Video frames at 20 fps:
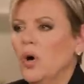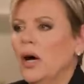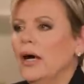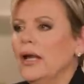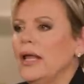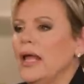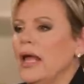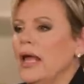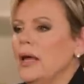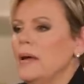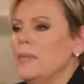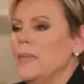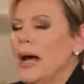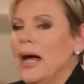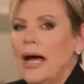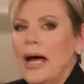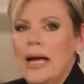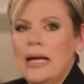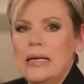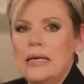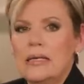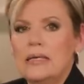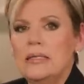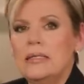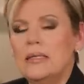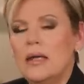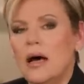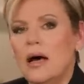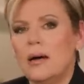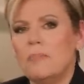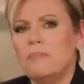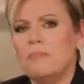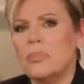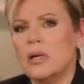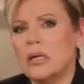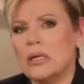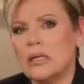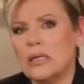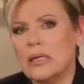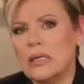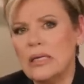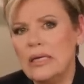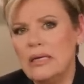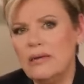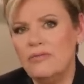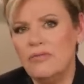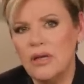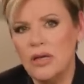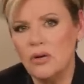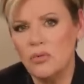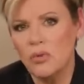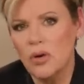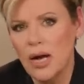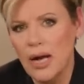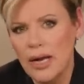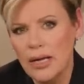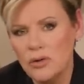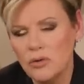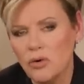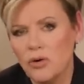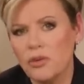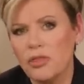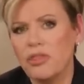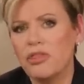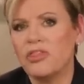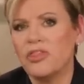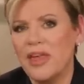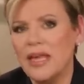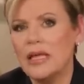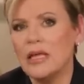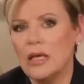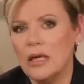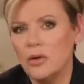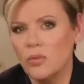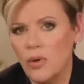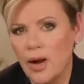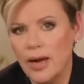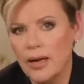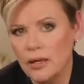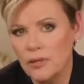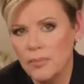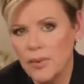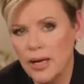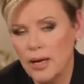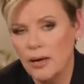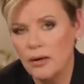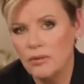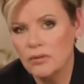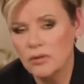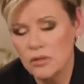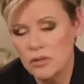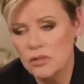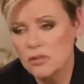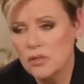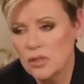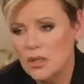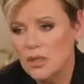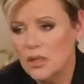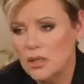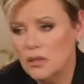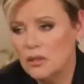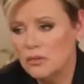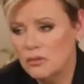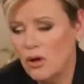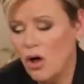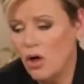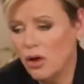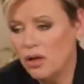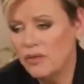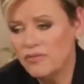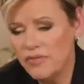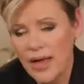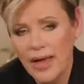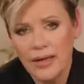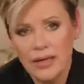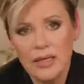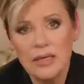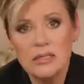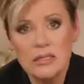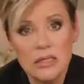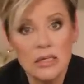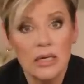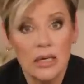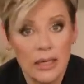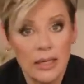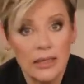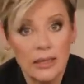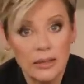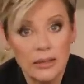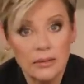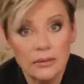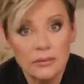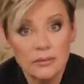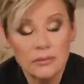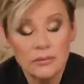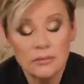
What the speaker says: What am I not believing right or thinking right about? Because all of that can delay,